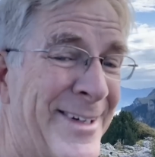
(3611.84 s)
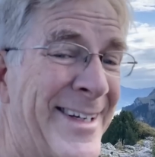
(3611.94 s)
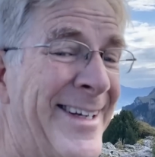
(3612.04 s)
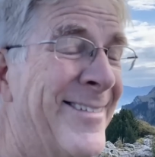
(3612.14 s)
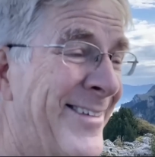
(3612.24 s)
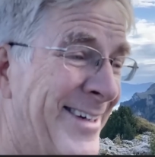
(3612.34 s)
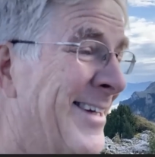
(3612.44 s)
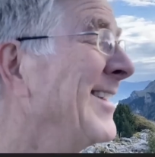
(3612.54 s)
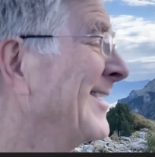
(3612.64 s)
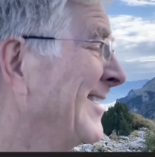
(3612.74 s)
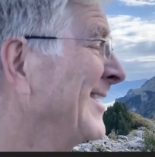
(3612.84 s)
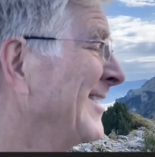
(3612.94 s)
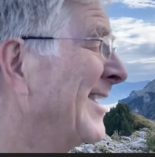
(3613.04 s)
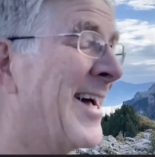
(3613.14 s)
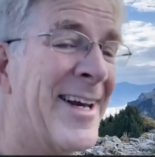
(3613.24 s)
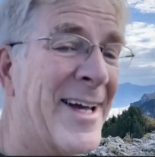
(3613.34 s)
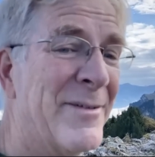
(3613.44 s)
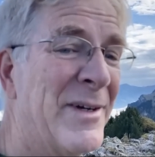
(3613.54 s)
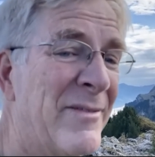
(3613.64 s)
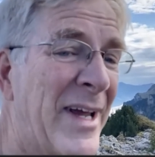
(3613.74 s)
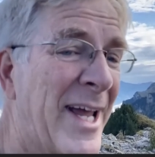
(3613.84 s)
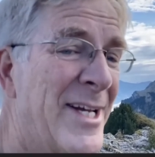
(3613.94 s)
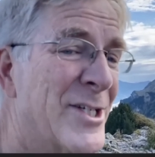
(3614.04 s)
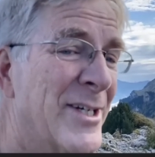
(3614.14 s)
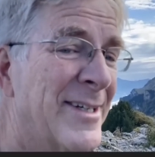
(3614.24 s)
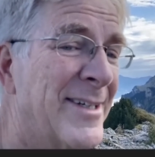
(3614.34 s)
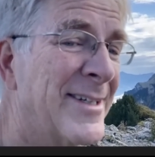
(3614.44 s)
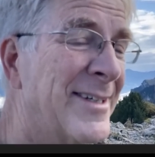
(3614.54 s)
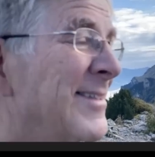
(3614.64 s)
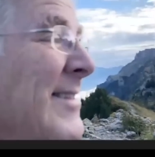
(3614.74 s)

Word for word: really, really a highlight of any vacation.